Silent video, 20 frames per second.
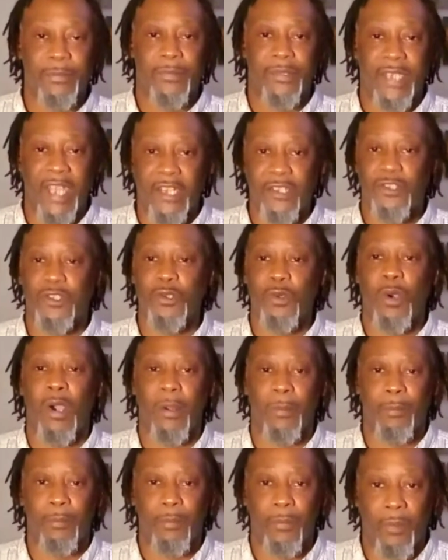They two
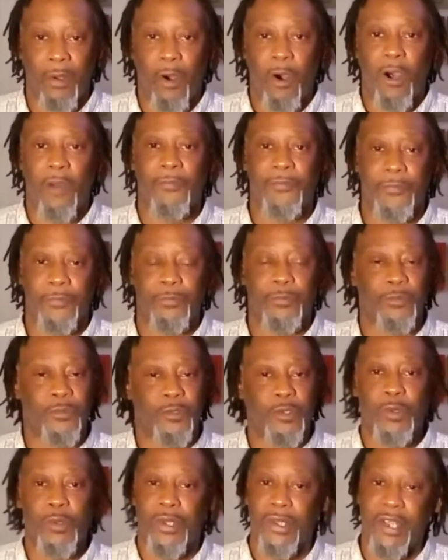are off
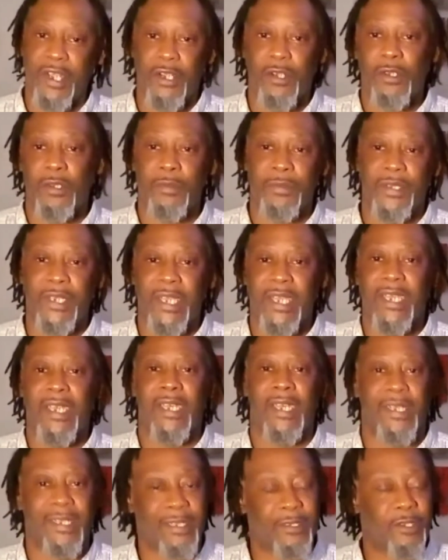doing their own thing
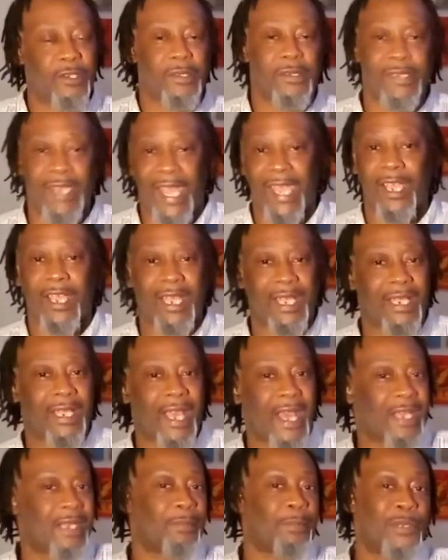and like
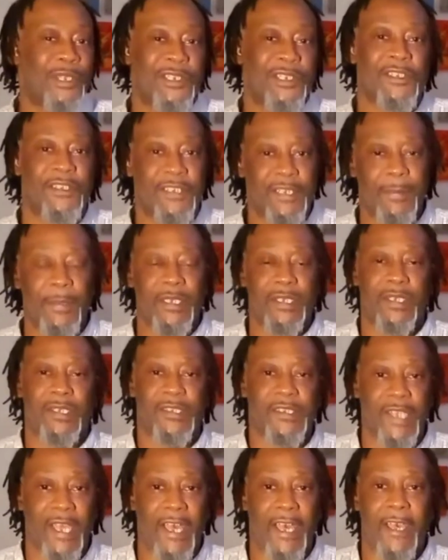kind of pushing Jimmy to the
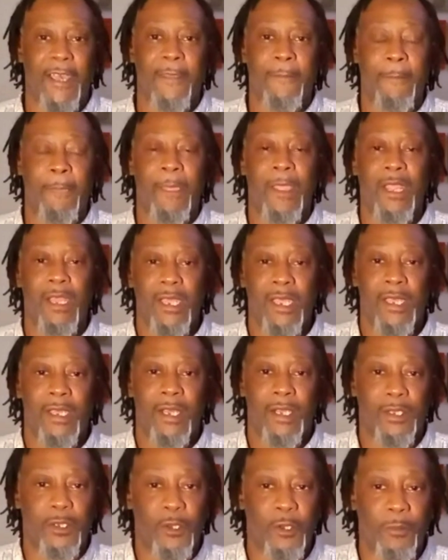side
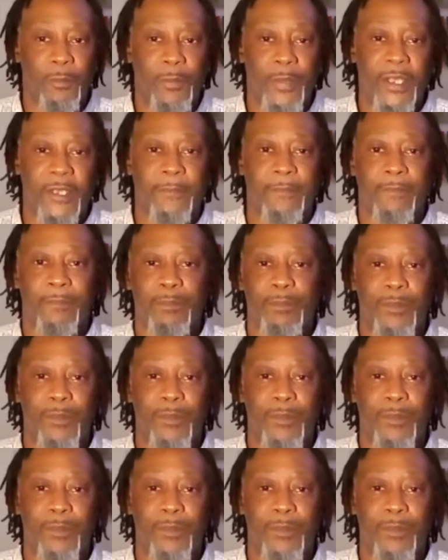a little bit.